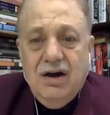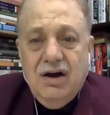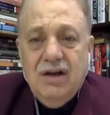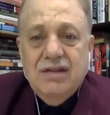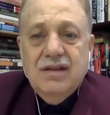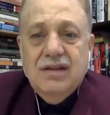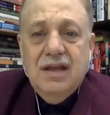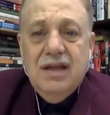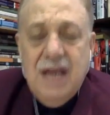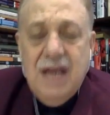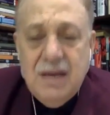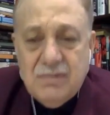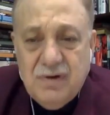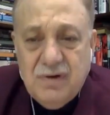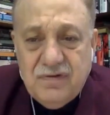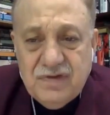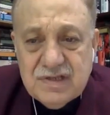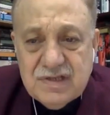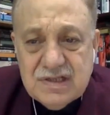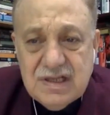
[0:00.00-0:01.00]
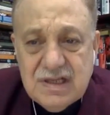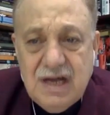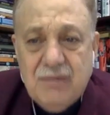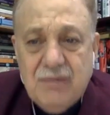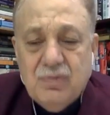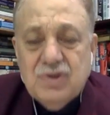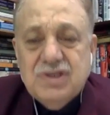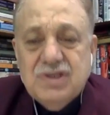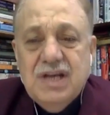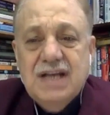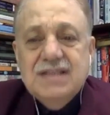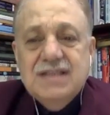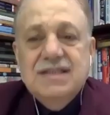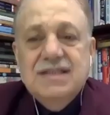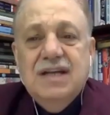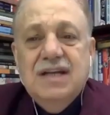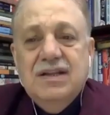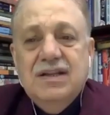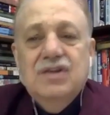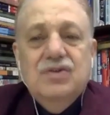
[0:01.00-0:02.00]
on the name of Islam, which has
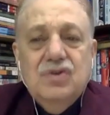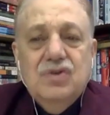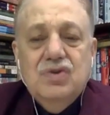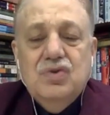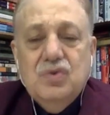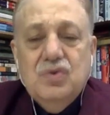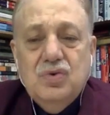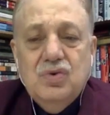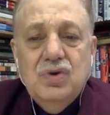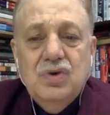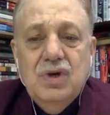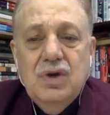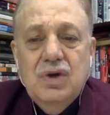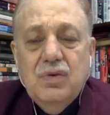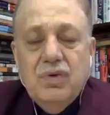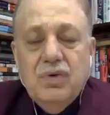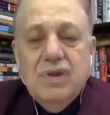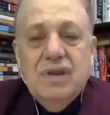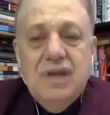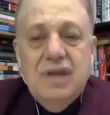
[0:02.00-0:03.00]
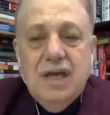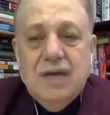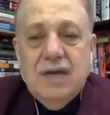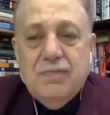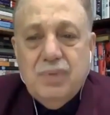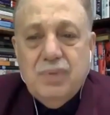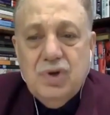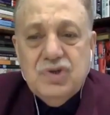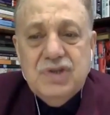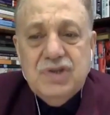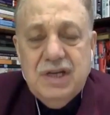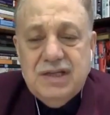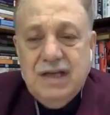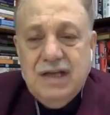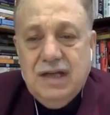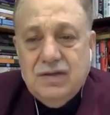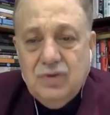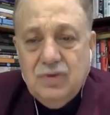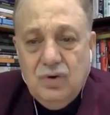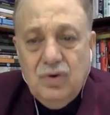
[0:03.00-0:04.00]
nothing to do with their project
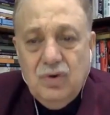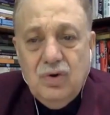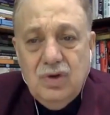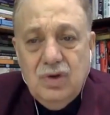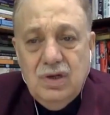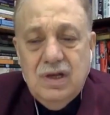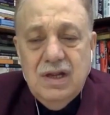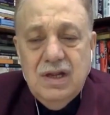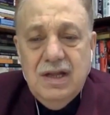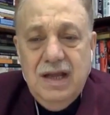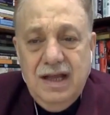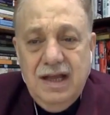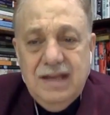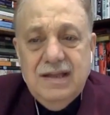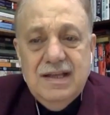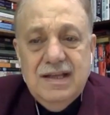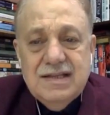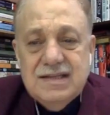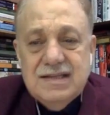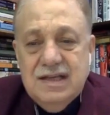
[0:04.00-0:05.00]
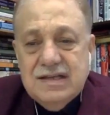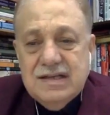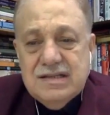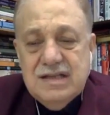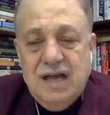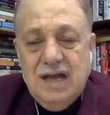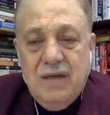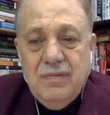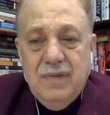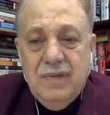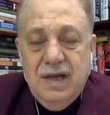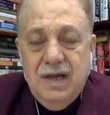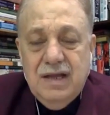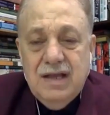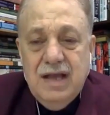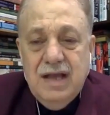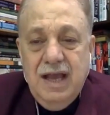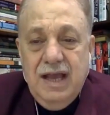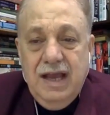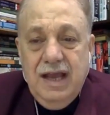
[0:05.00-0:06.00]
at all in this Islam.
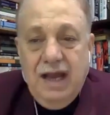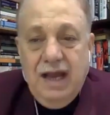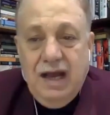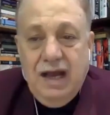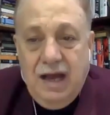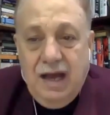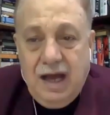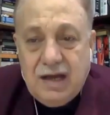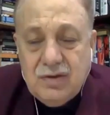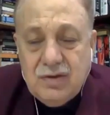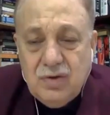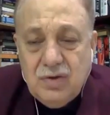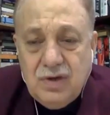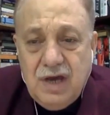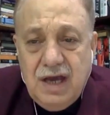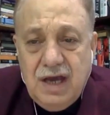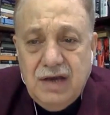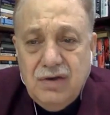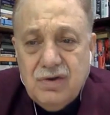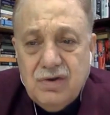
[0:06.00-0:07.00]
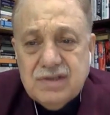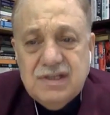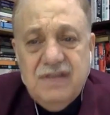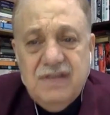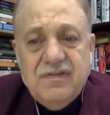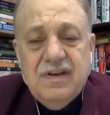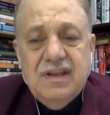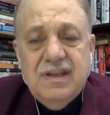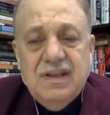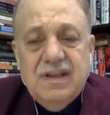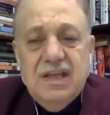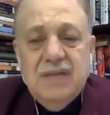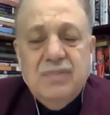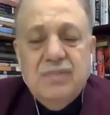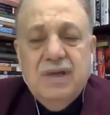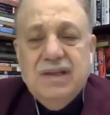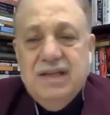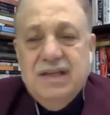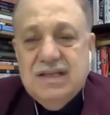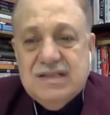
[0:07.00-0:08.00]
Erdogan knows everything
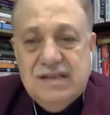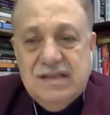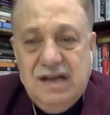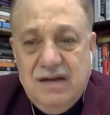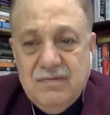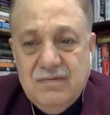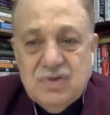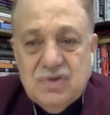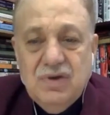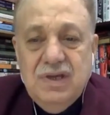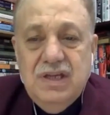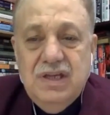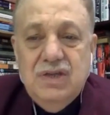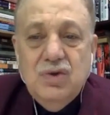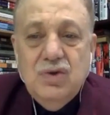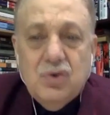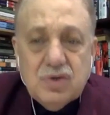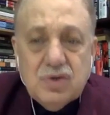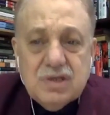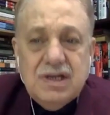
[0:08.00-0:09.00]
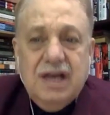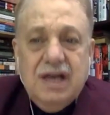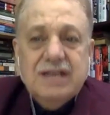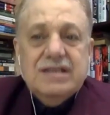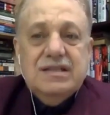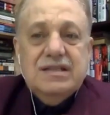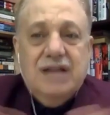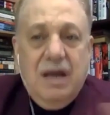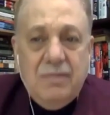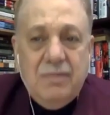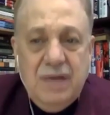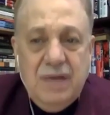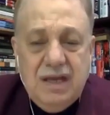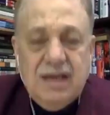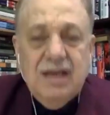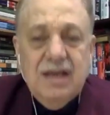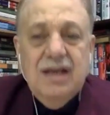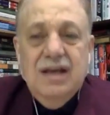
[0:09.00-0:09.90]
but Islam. So he used the Islamic